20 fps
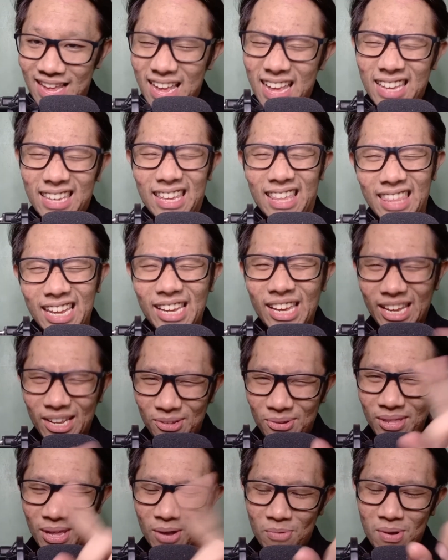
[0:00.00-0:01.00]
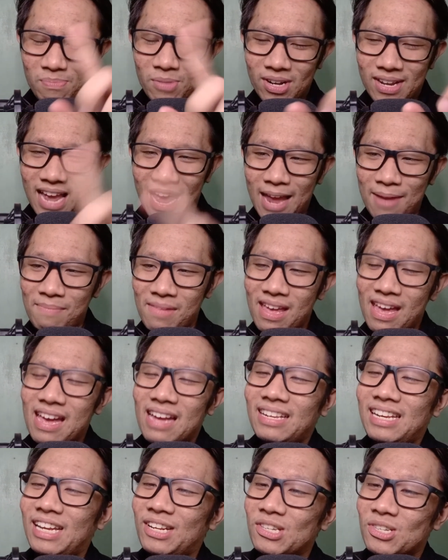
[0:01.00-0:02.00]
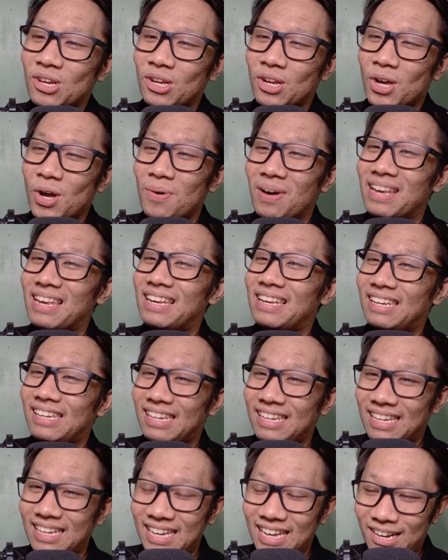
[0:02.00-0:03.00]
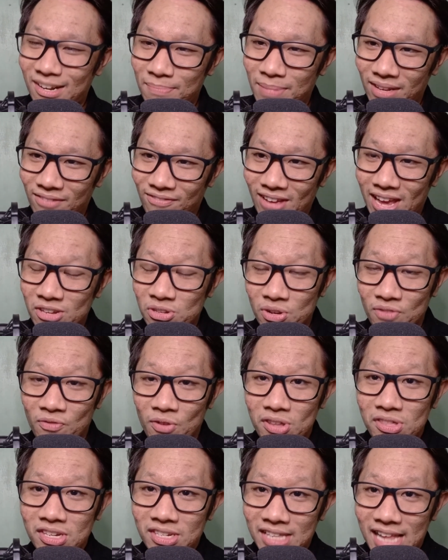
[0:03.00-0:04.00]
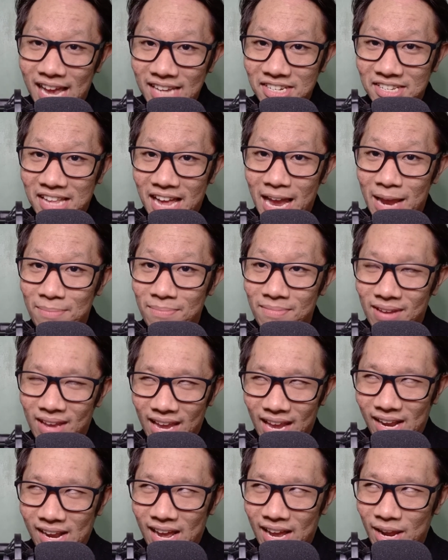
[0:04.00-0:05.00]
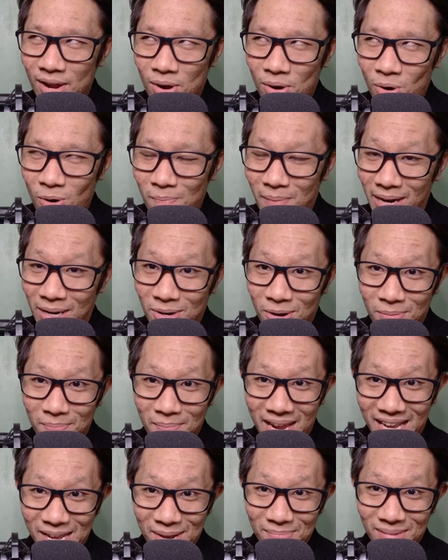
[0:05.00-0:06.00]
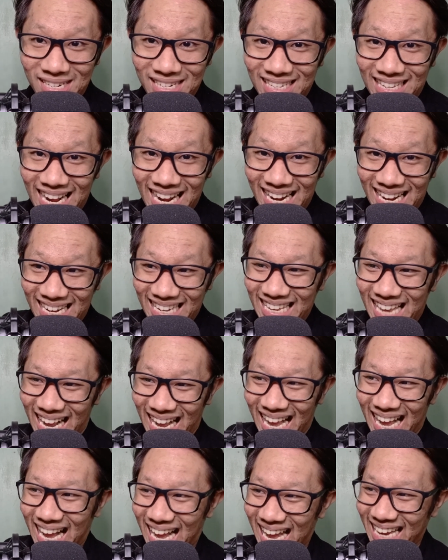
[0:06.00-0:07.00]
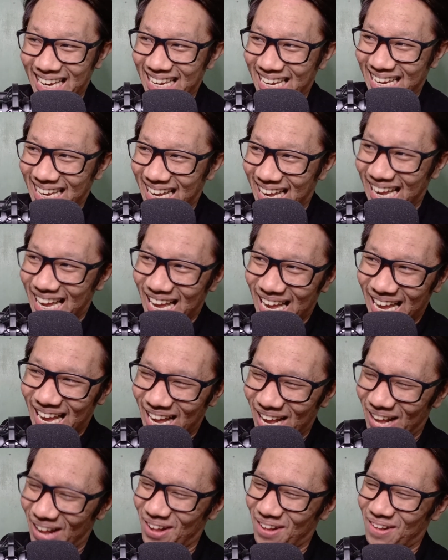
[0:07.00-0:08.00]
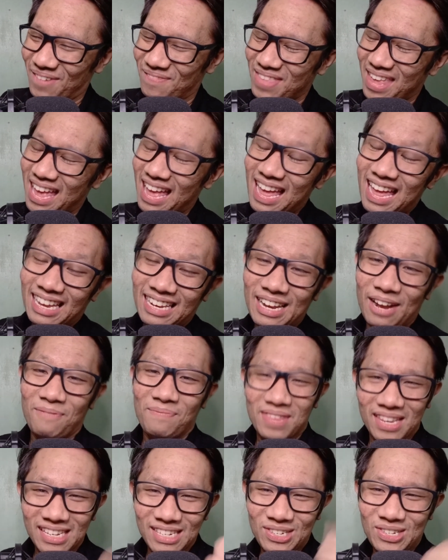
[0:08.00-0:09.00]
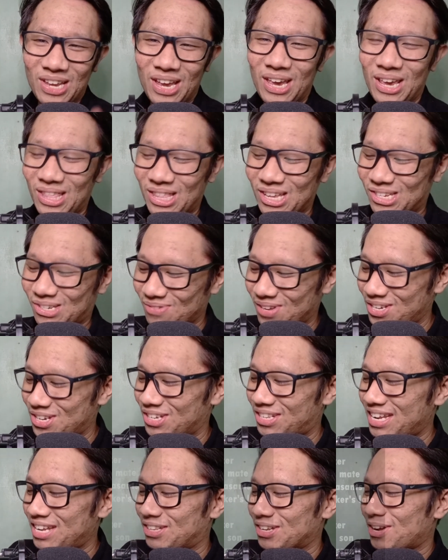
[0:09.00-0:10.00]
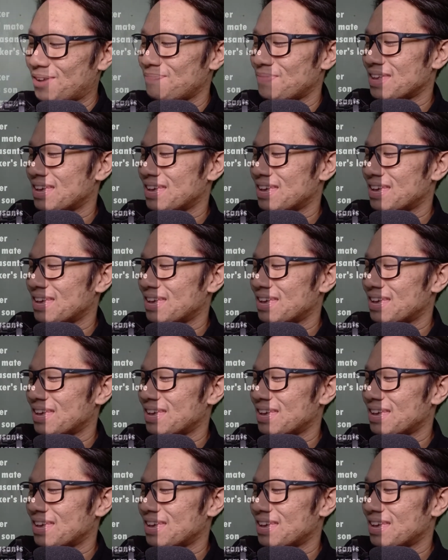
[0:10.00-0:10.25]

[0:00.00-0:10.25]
You think you can do that one more time? Tito's going to go a little bit faster for this last time. And I hope I don't make a mistake. Nakakahiya. Now, say this with you, Tito.